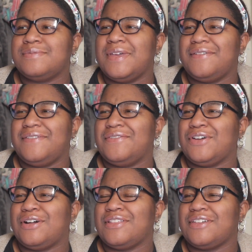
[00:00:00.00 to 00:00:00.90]
My
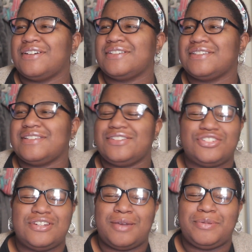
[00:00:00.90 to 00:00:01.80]
favorite authors. This
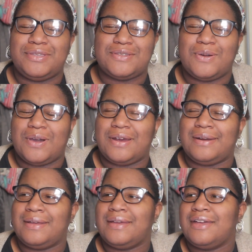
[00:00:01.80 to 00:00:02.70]
should not be so hard.